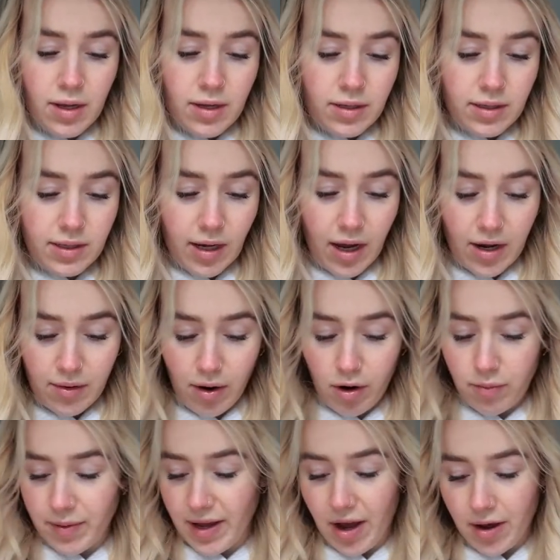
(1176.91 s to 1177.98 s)
So I'll
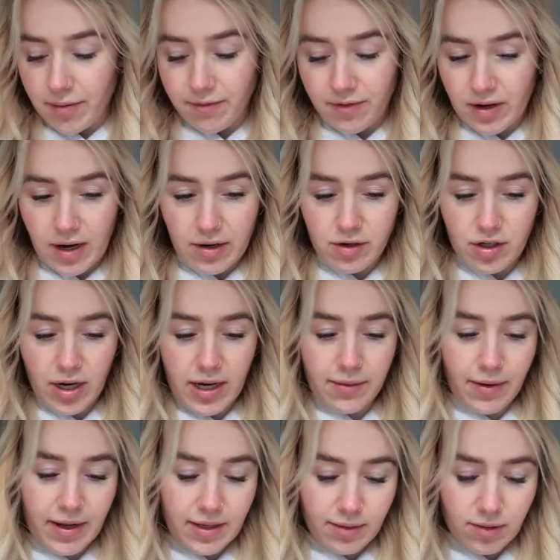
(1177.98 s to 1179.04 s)
be home for lunch
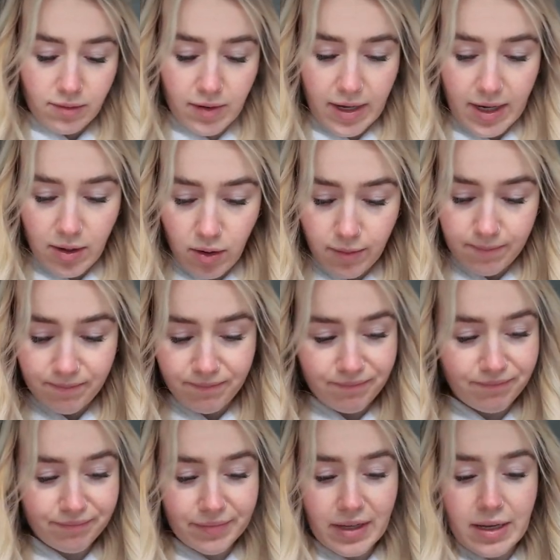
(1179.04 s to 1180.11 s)
anyway, so it's really
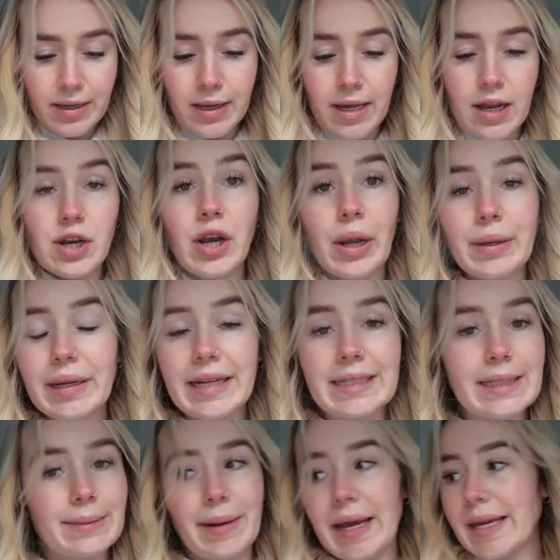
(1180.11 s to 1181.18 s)
no need
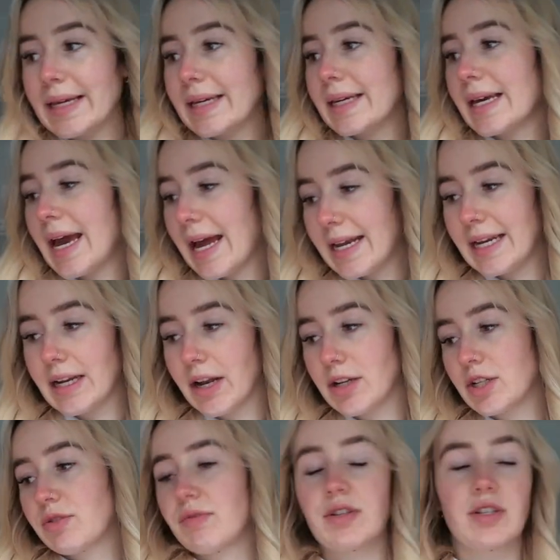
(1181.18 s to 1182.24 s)
to make any lunch for